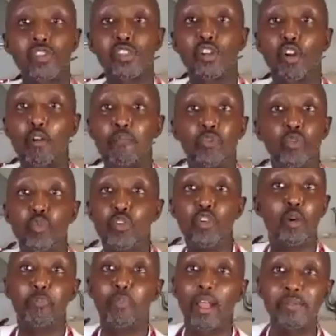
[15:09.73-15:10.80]
You know, doing your
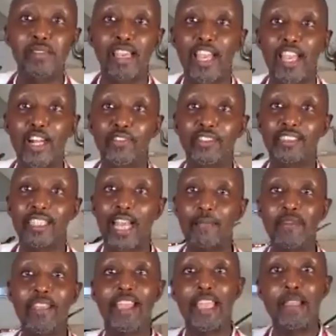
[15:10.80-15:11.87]
preps ahead of a time,
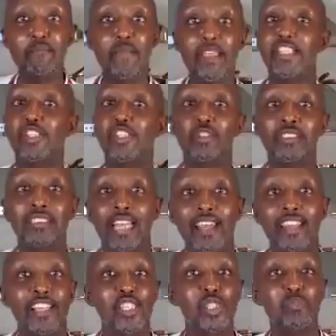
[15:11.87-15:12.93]
it makes your
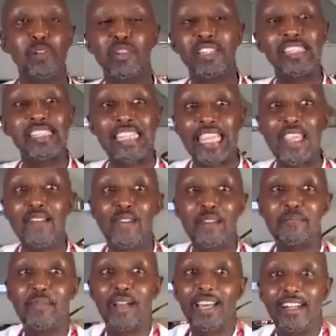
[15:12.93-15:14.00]
dining experience
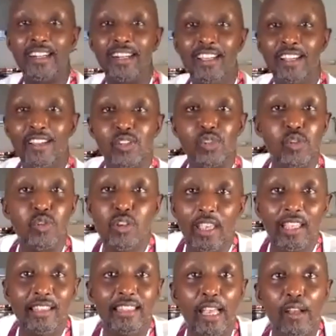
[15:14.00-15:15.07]
even better. So you
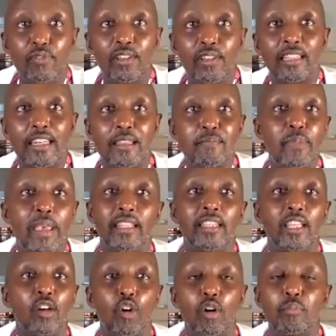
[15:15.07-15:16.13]
can definitely bake
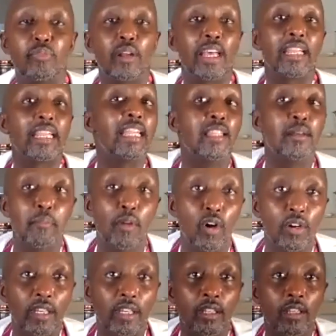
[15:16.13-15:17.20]
the cornbread in the
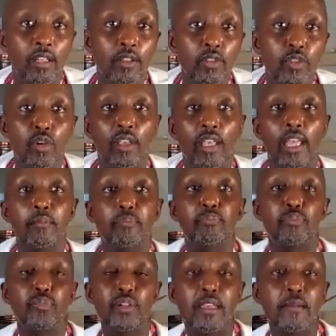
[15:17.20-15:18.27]
morning. You can mm-hmm.
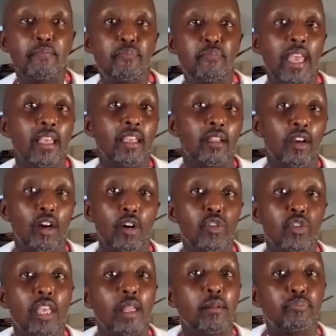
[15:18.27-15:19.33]
pre-bake or
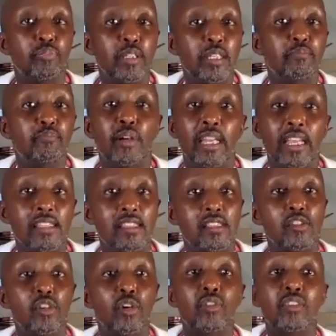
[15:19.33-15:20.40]
you can
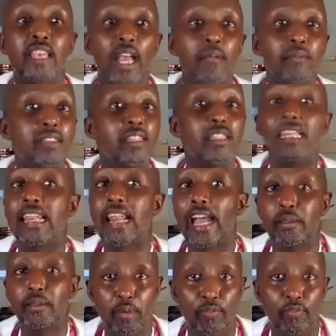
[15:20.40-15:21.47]
pre-braise your yams the
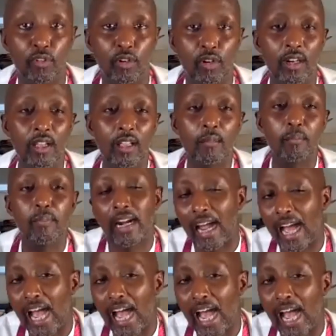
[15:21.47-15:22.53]
night before. But
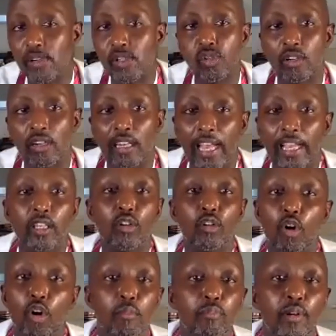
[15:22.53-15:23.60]
I personally like a
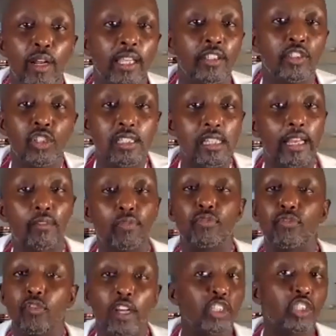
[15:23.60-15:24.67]
cornbread just like
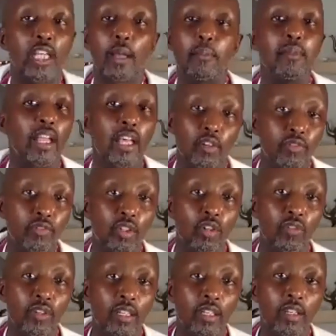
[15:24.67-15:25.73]
fresh coming out of the
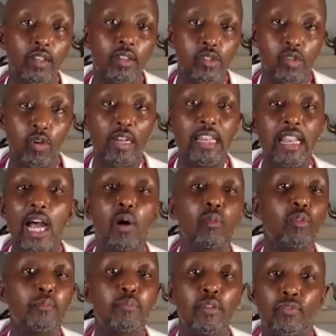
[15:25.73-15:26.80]
oven. So mm-hmm. now
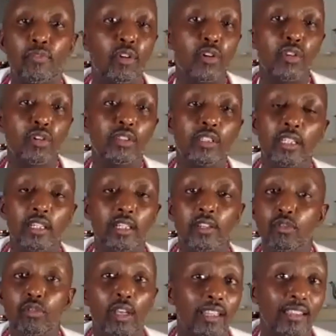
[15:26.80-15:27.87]
for your dinner,
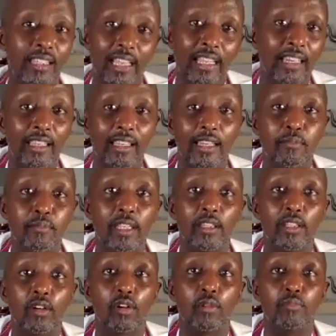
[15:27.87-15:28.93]
you can technically make
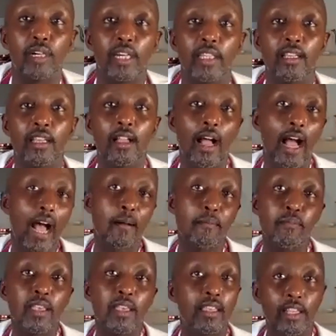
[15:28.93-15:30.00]
the cornbread. I'm
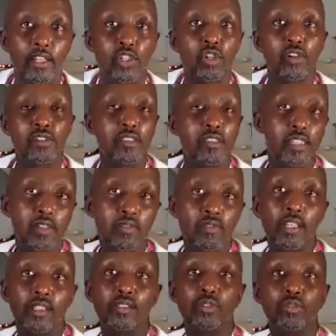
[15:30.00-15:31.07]
making a choice this
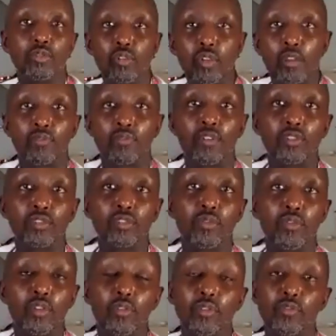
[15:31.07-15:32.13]
evening to cook in front of
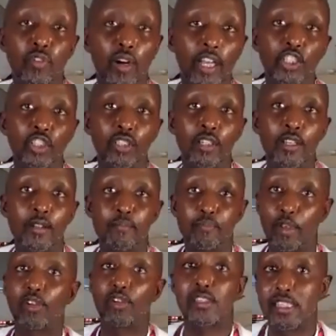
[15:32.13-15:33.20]
you fresh
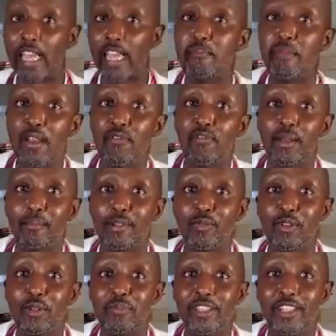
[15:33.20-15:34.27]
because then my family
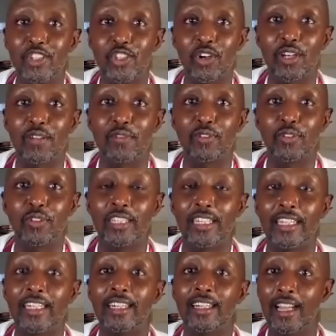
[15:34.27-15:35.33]
will be enjoying it for
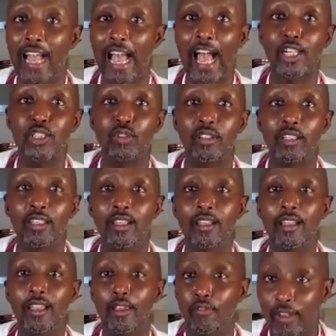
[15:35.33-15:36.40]
dinner. Actually,
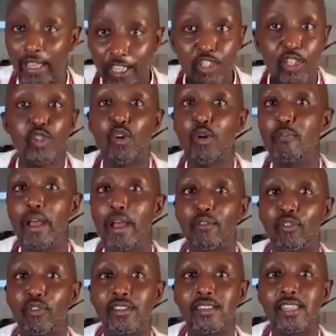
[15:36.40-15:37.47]
if I can just go back
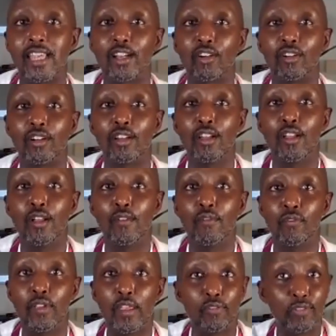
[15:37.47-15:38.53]
for a second,
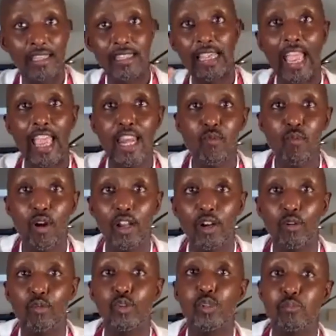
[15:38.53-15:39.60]
if there's
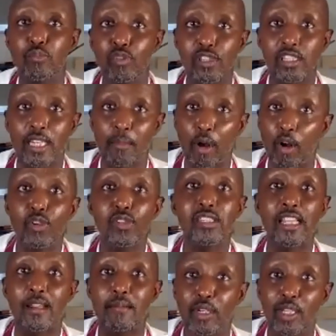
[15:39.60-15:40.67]
anyone who's Muslim or
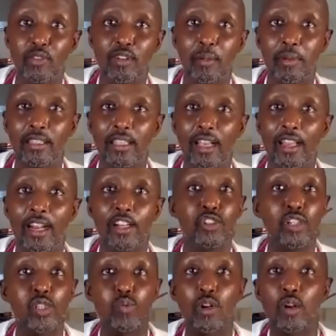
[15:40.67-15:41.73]
celebrate Ramadan, I
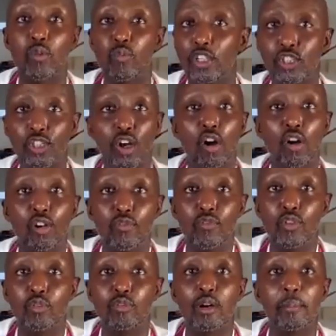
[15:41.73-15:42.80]
just want to wish all of
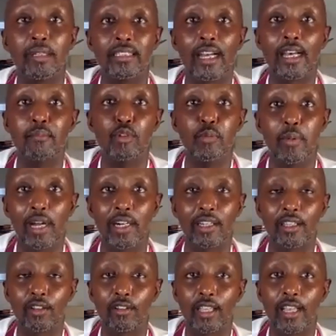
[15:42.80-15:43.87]
you Ramadan Mubarak,
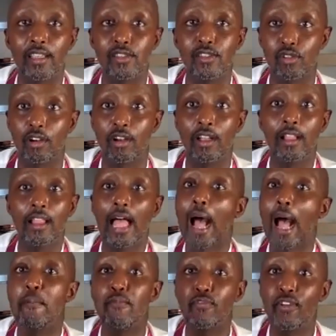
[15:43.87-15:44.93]
okay? So
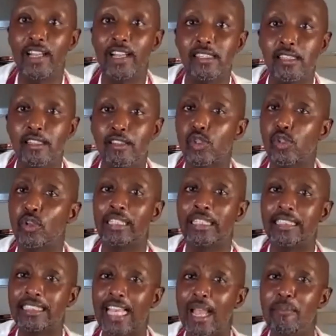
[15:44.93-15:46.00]
I'm fasting, so
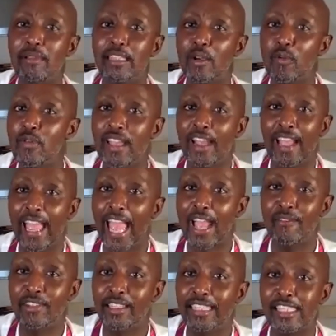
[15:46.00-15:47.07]
the timing that we are
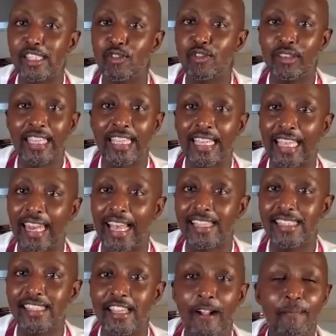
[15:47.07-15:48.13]
having this cooking
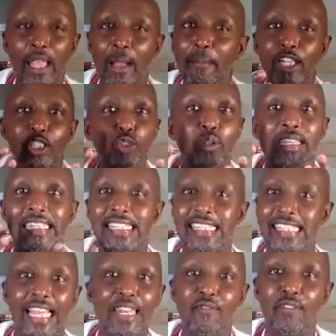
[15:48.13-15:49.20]
class, I'm actually
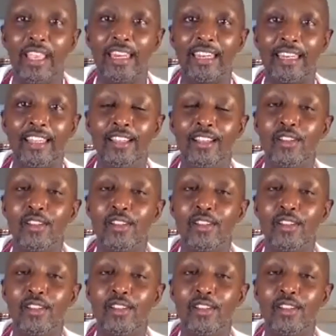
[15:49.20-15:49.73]
salivating.